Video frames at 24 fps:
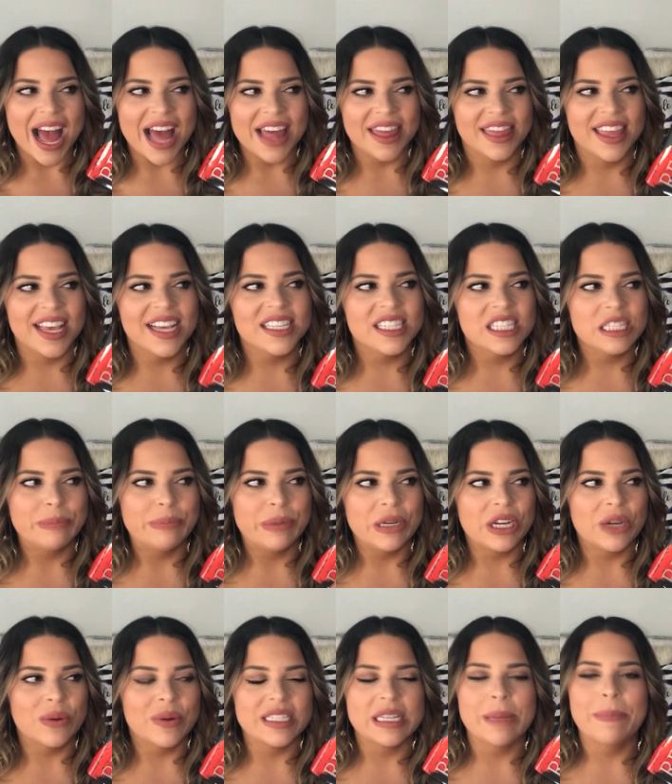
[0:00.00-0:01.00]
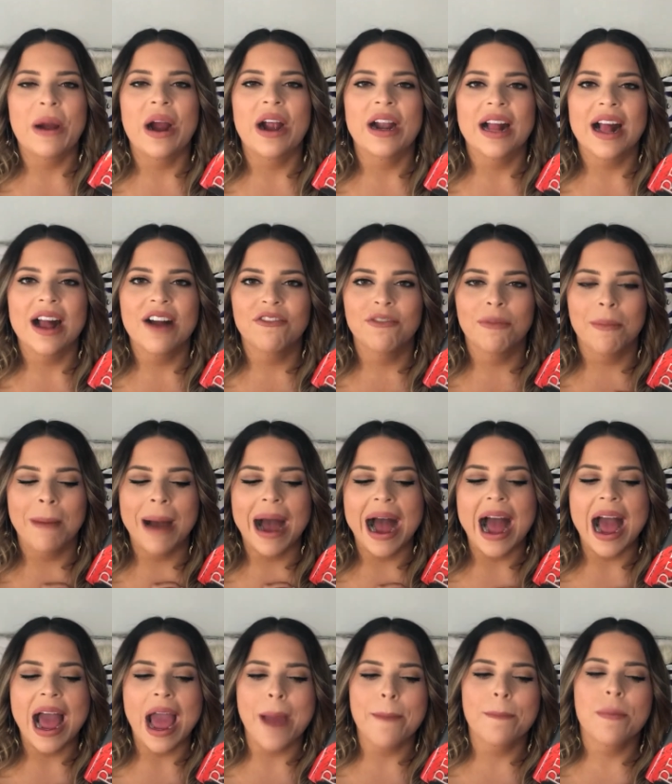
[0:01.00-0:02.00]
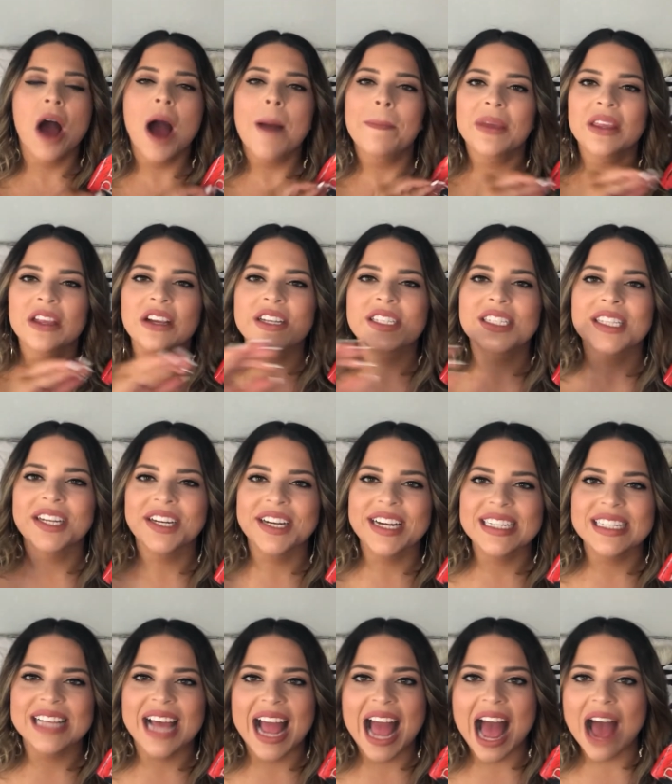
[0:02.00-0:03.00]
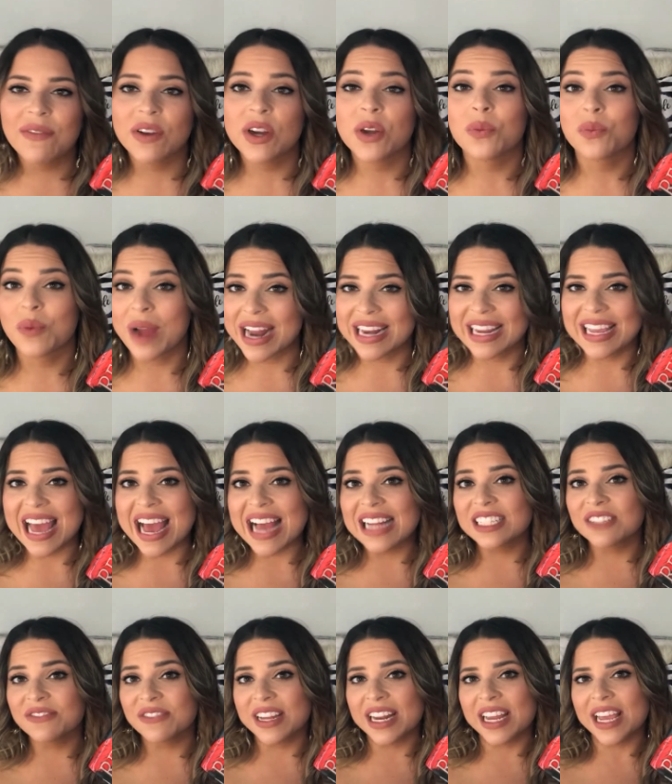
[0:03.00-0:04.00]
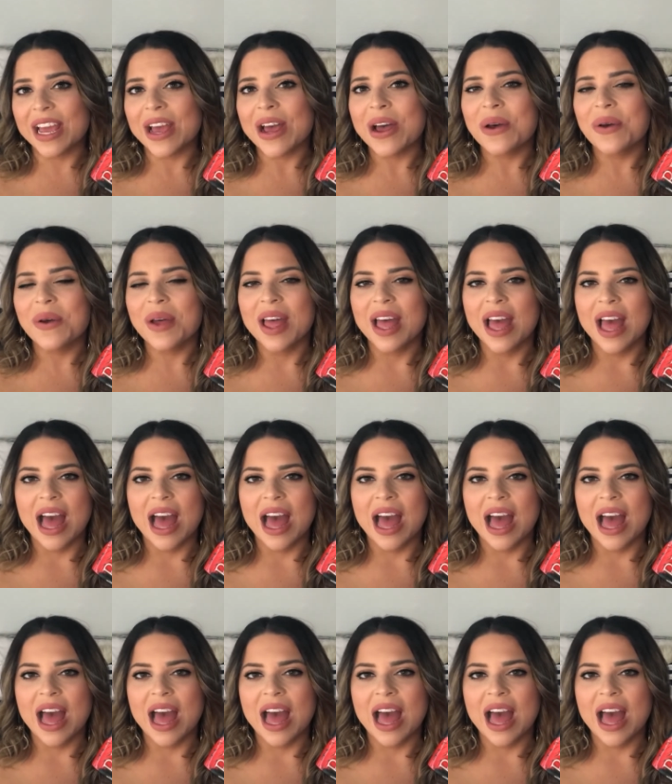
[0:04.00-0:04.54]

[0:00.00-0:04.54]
This book was a part of my popular series I haven't read yet video,